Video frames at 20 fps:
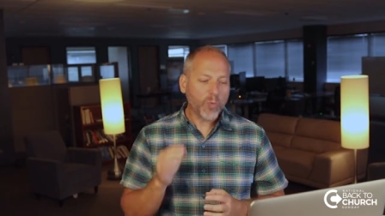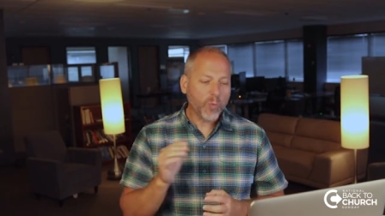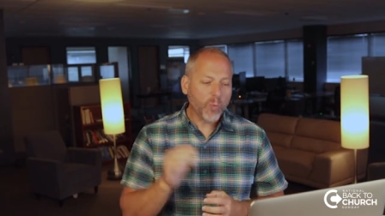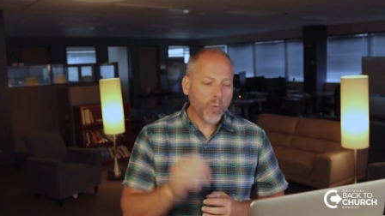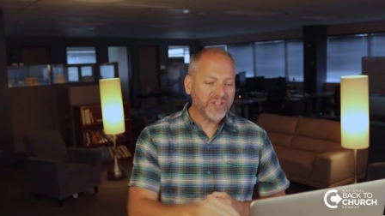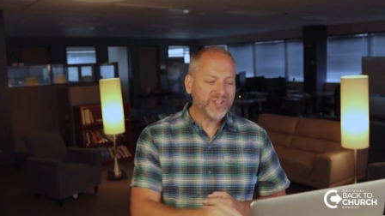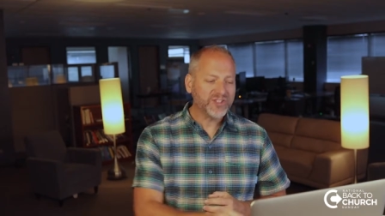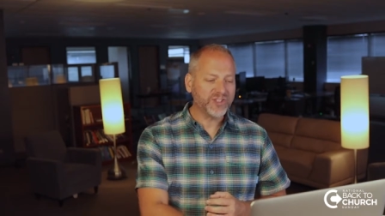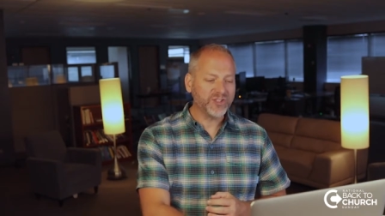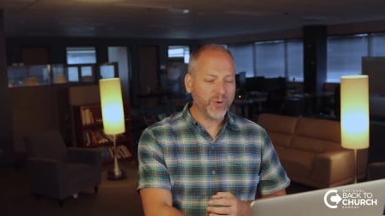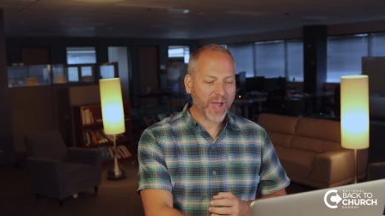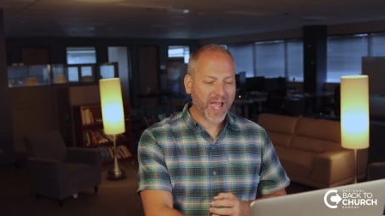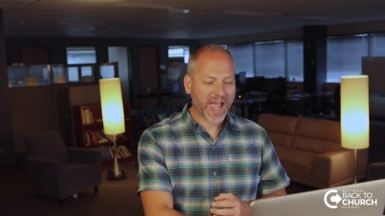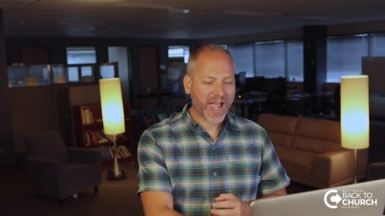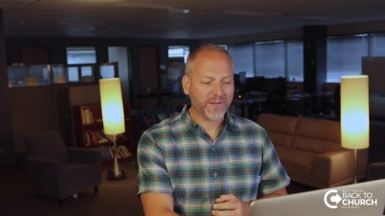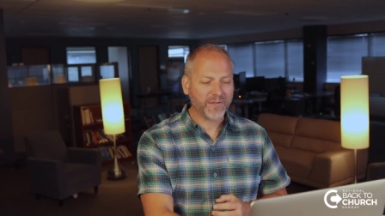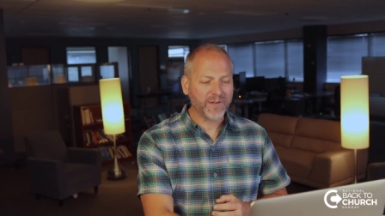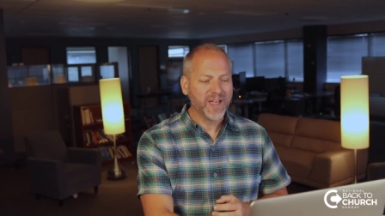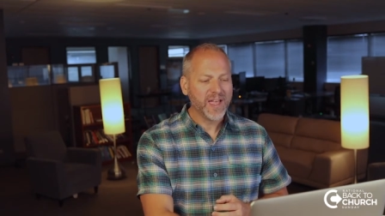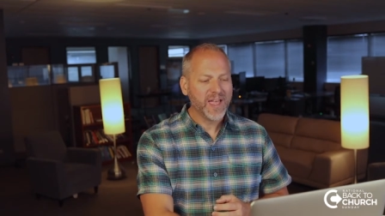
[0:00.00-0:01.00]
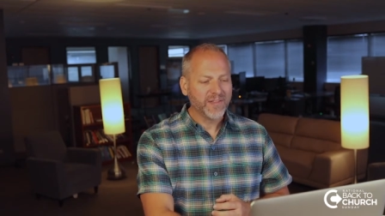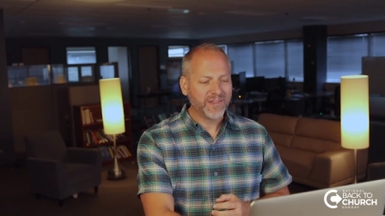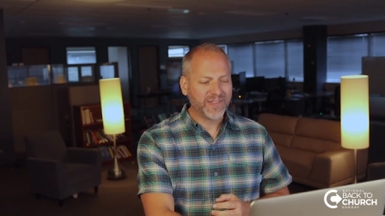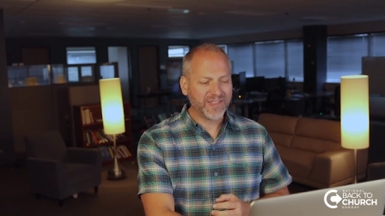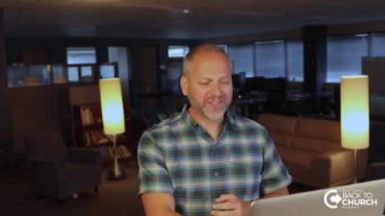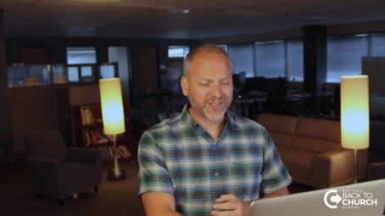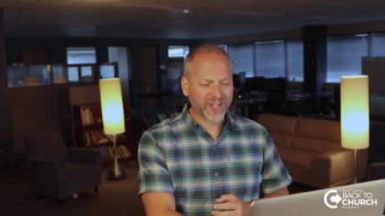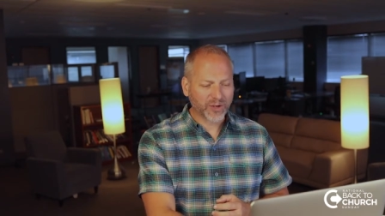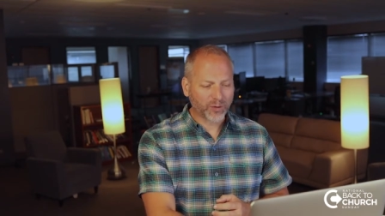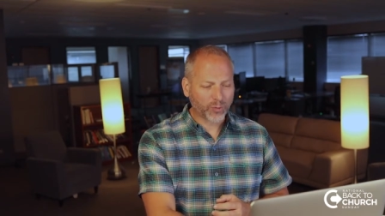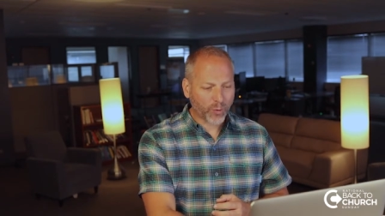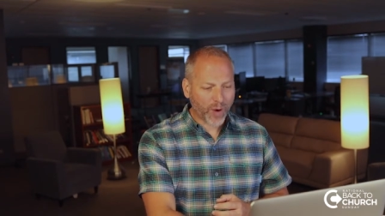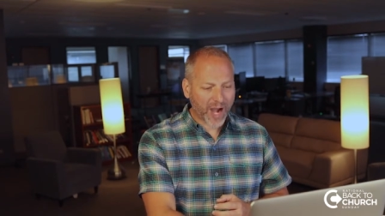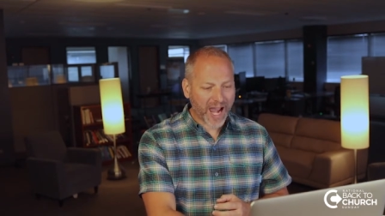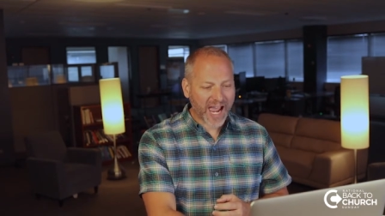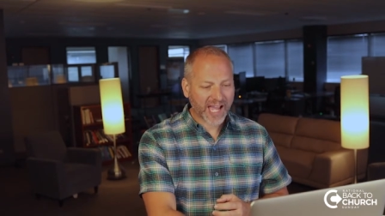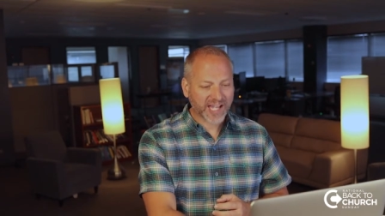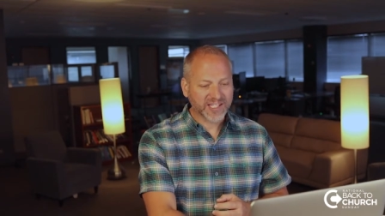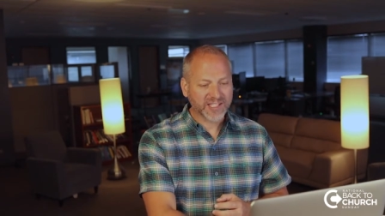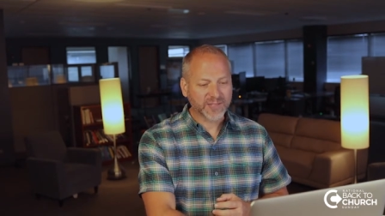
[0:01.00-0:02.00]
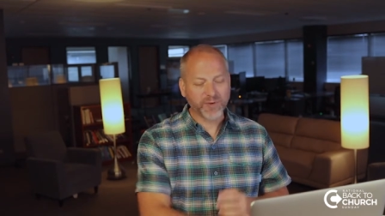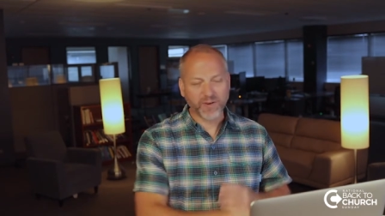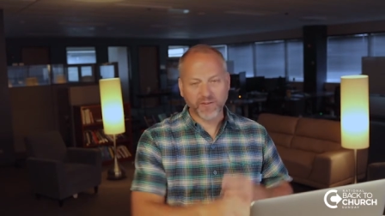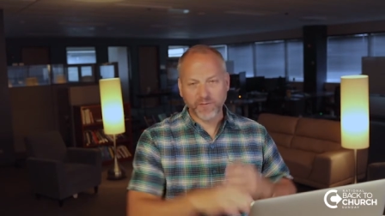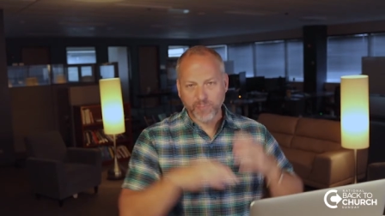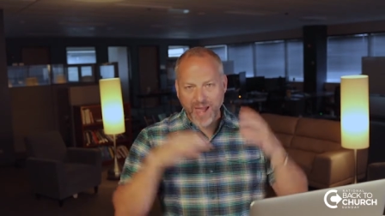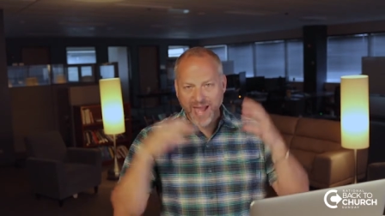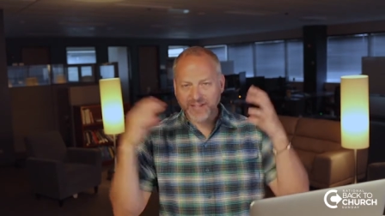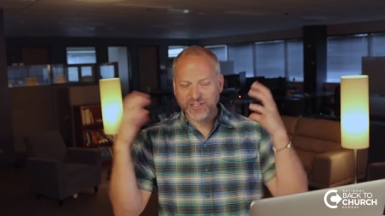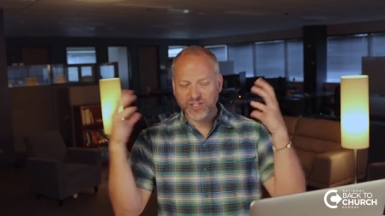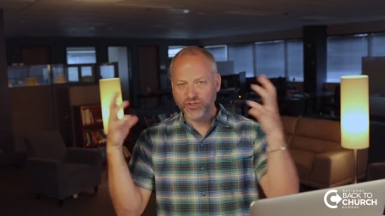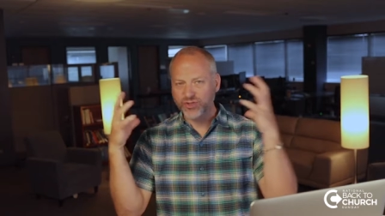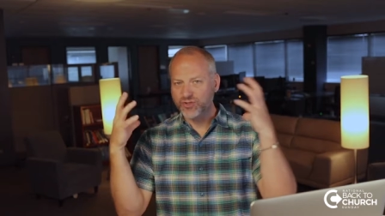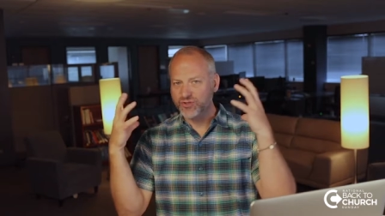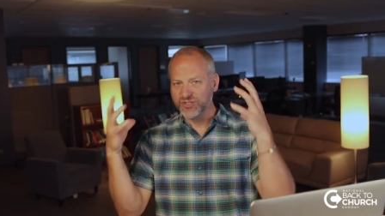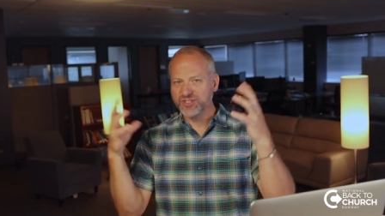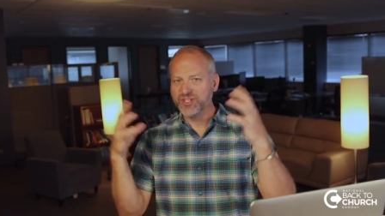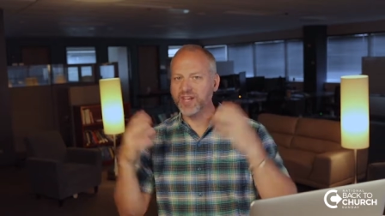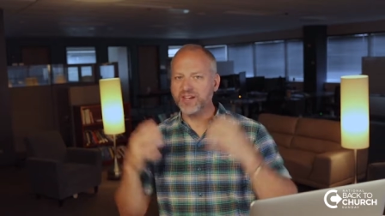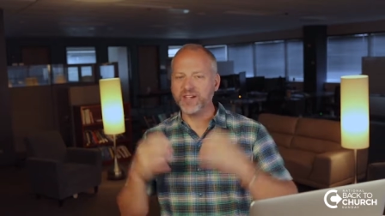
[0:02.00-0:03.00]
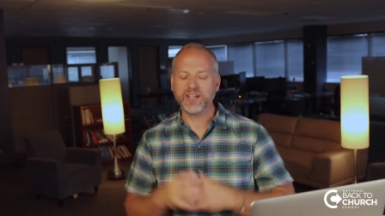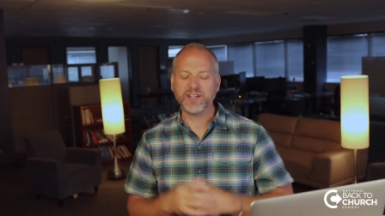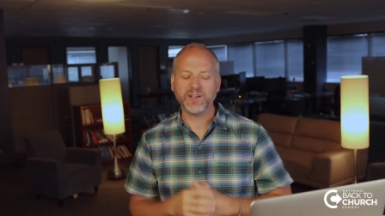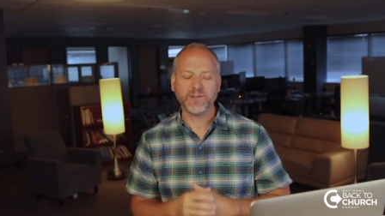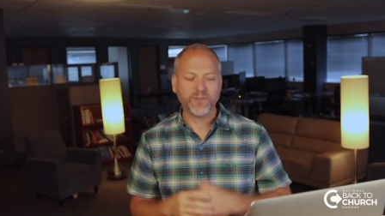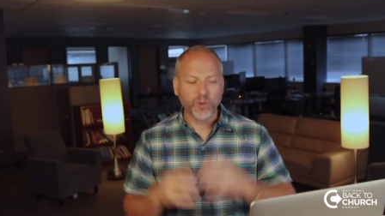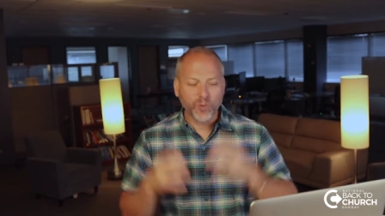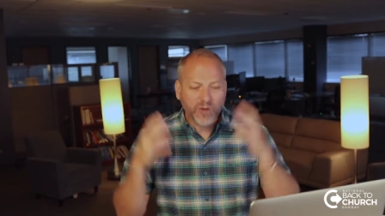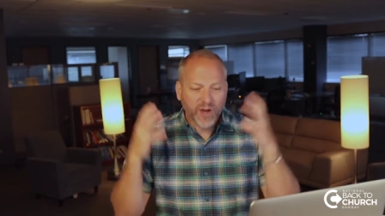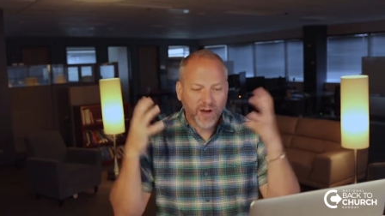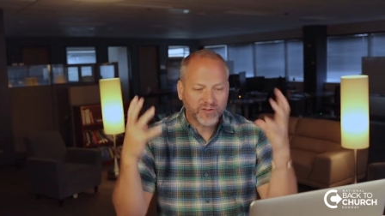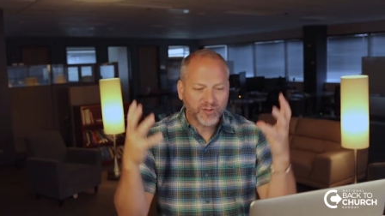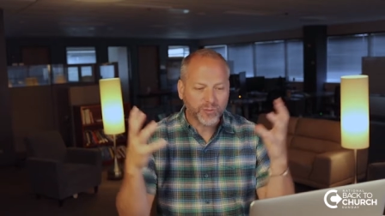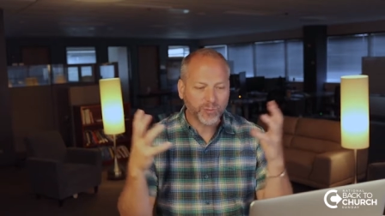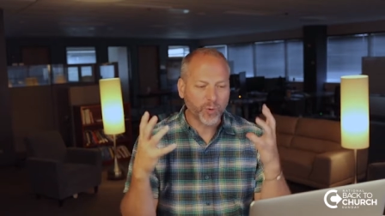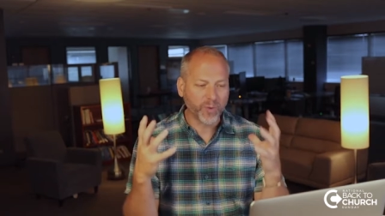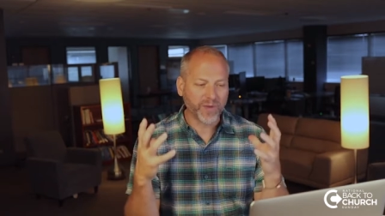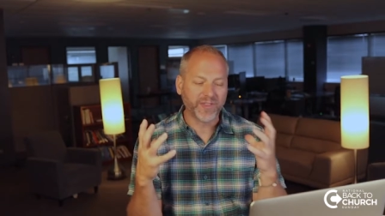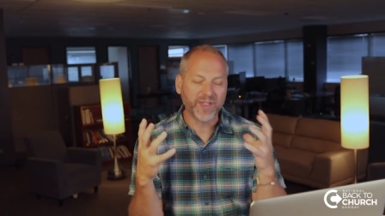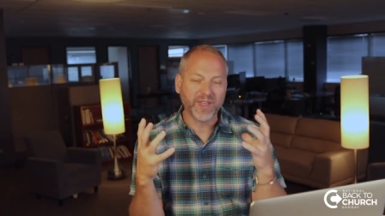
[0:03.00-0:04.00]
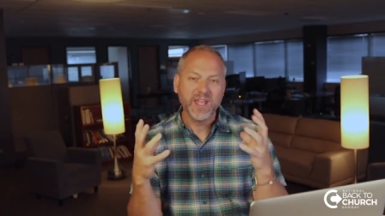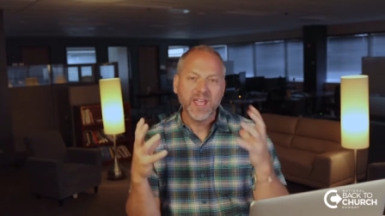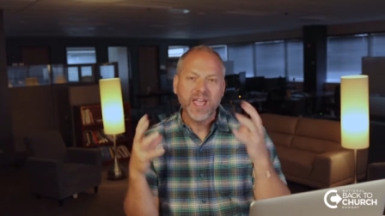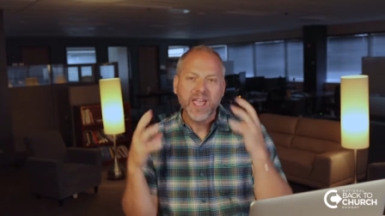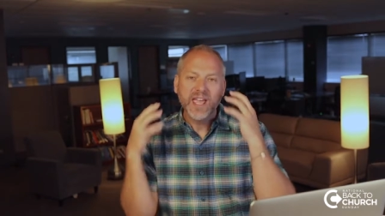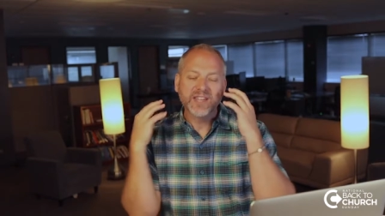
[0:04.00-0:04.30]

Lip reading: Once you have this grasp of Back to Church Sunday and you feel comfortable with it,